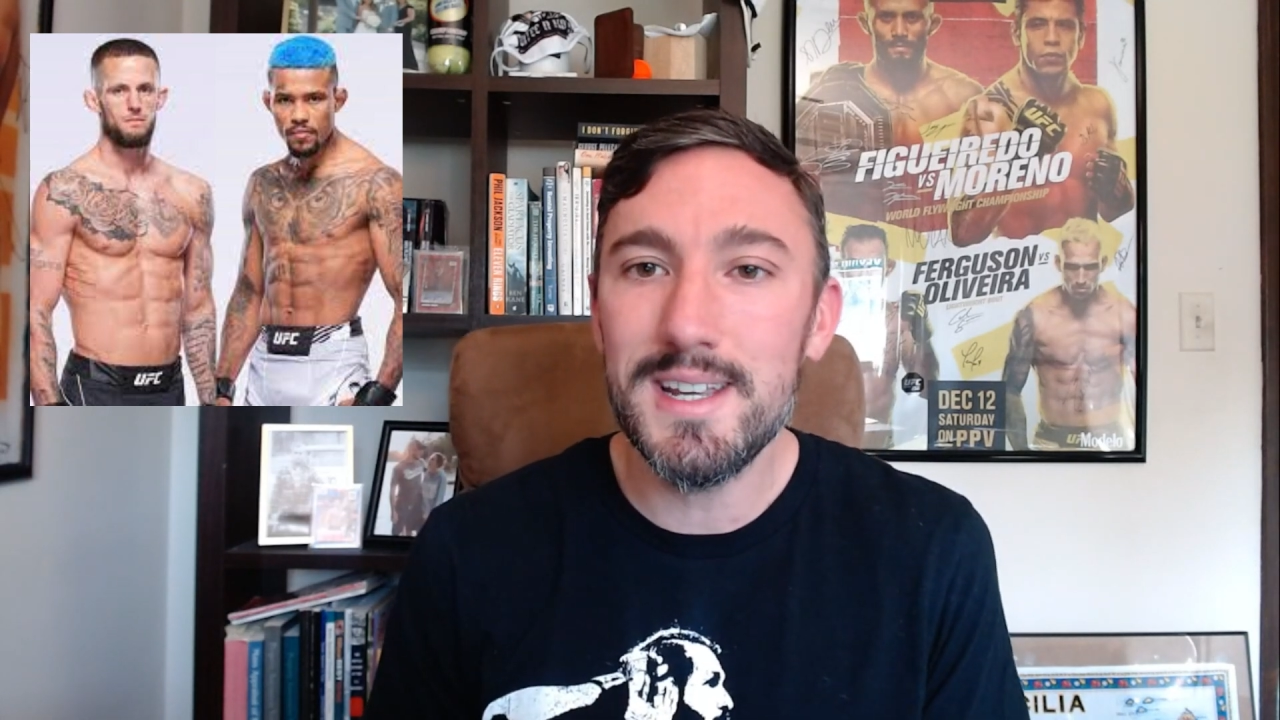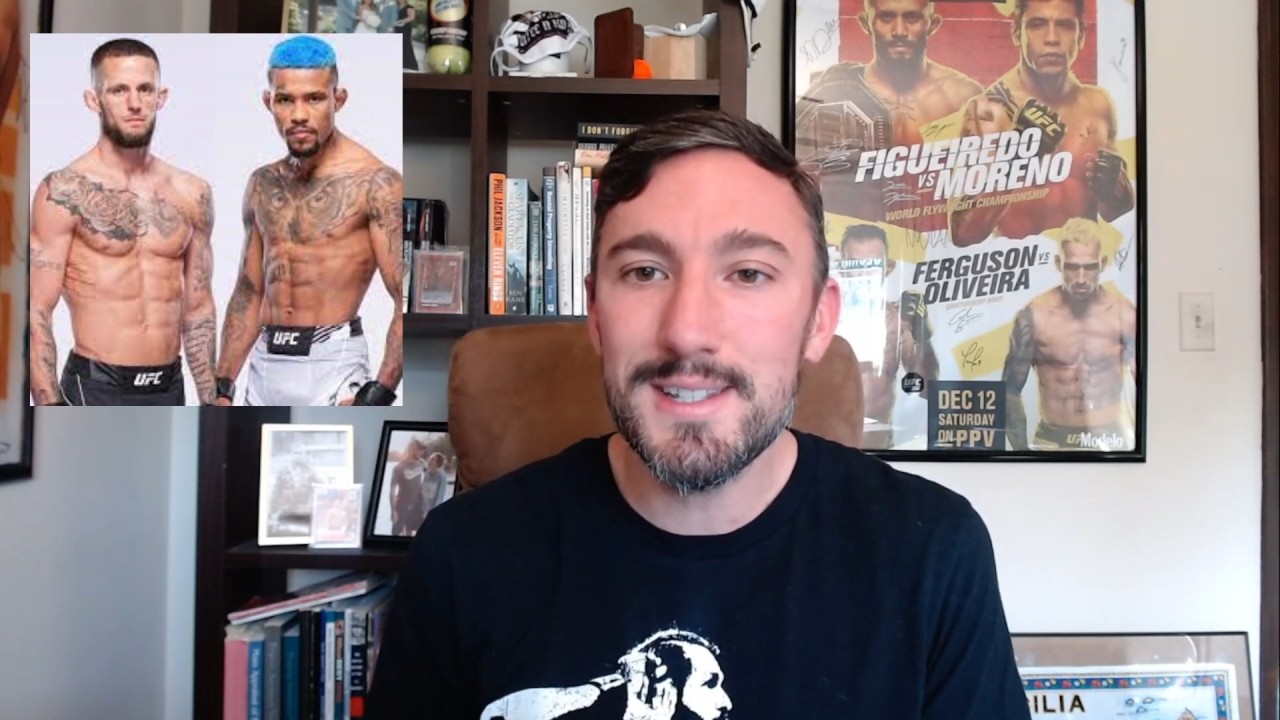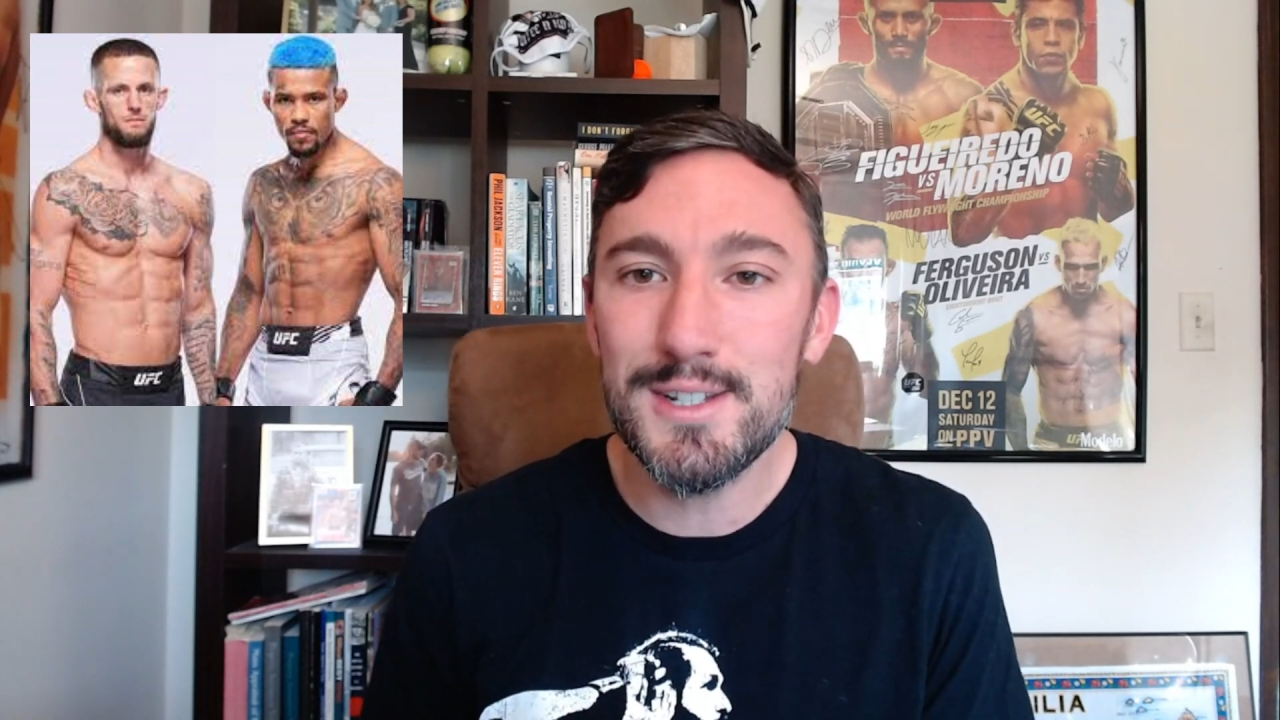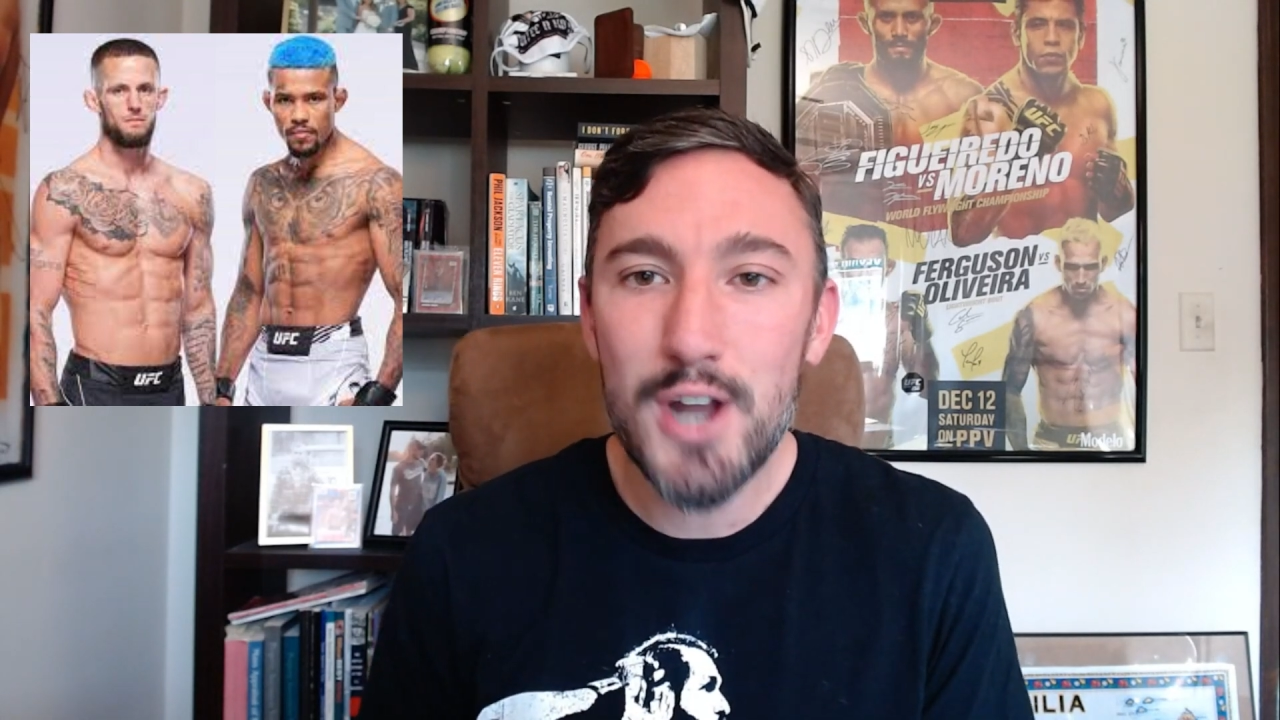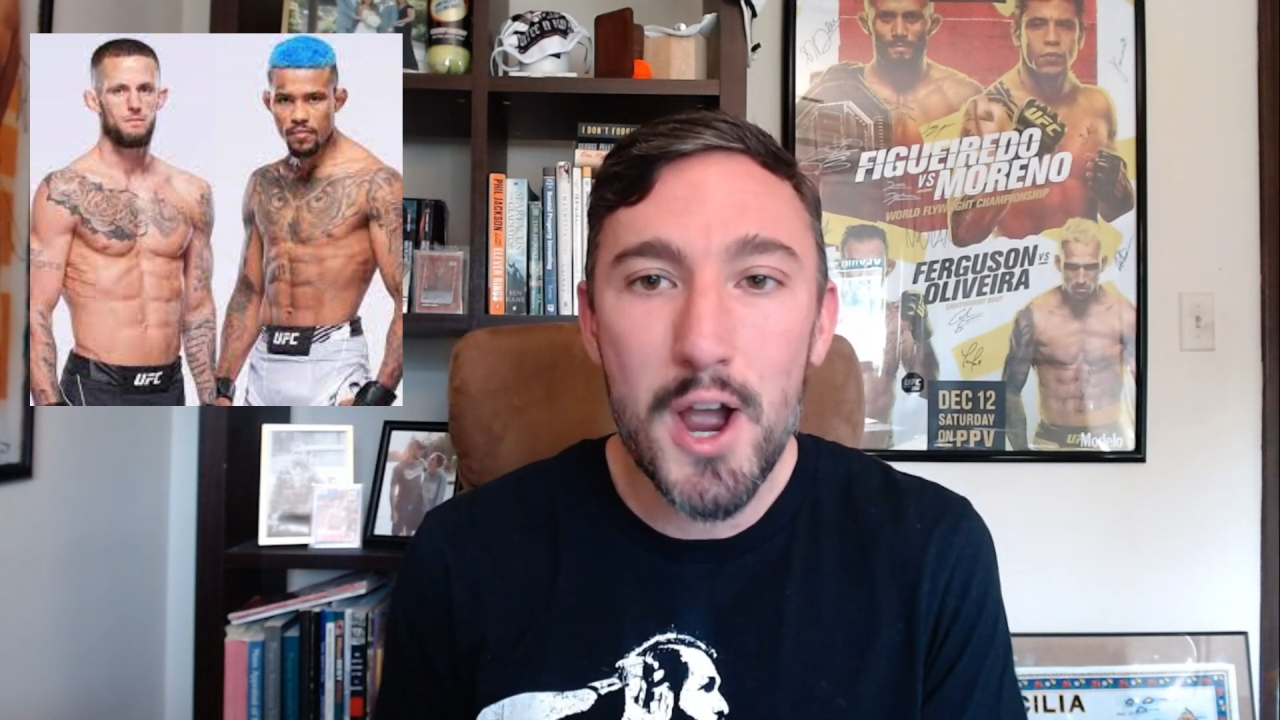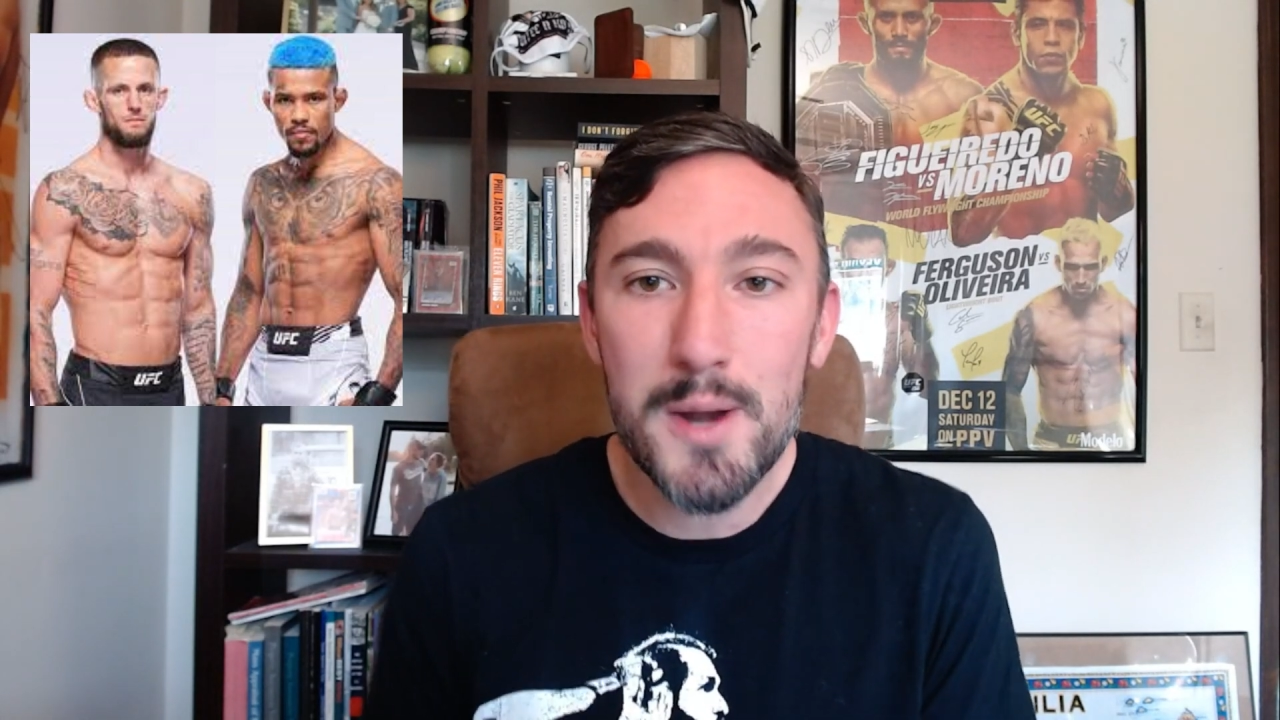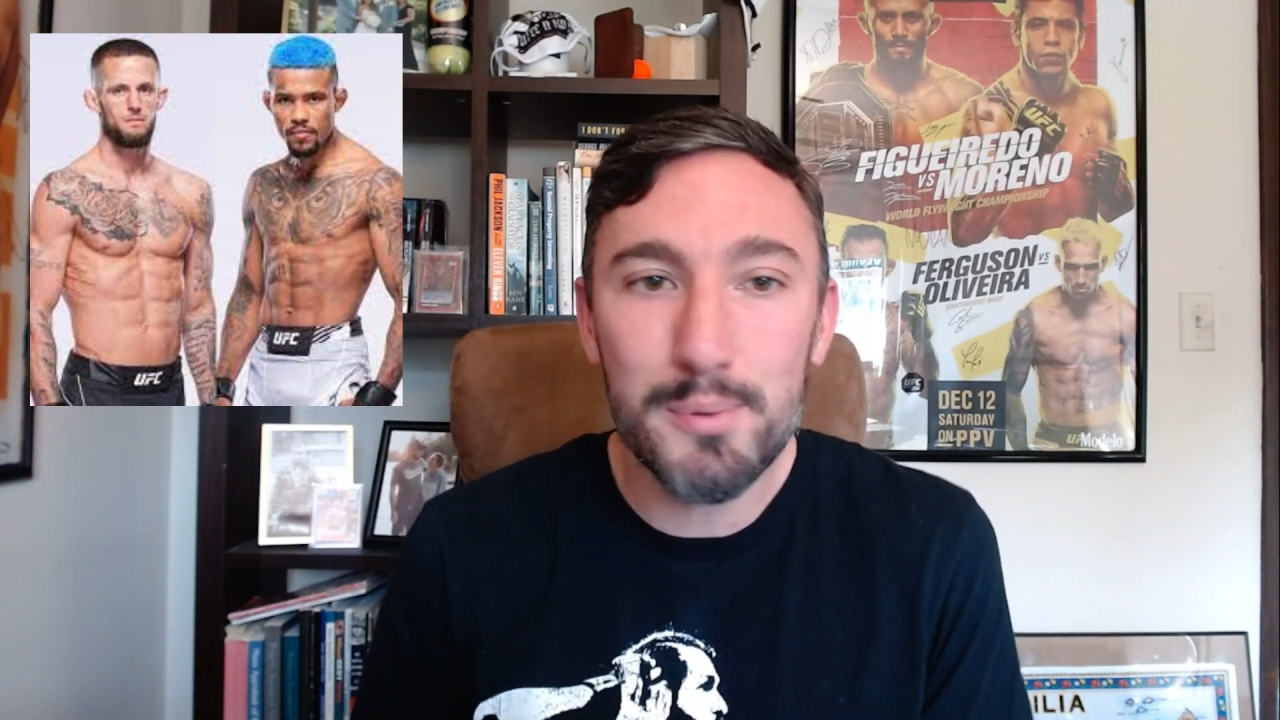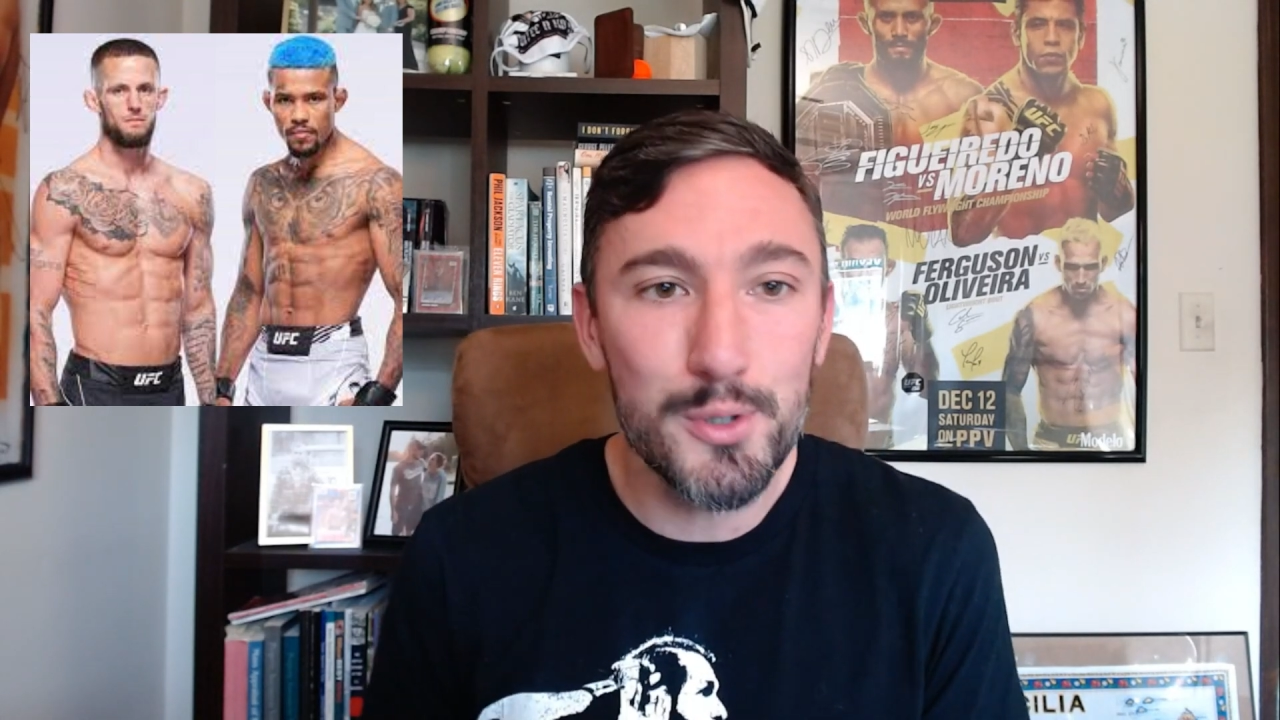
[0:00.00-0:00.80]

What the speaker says: is not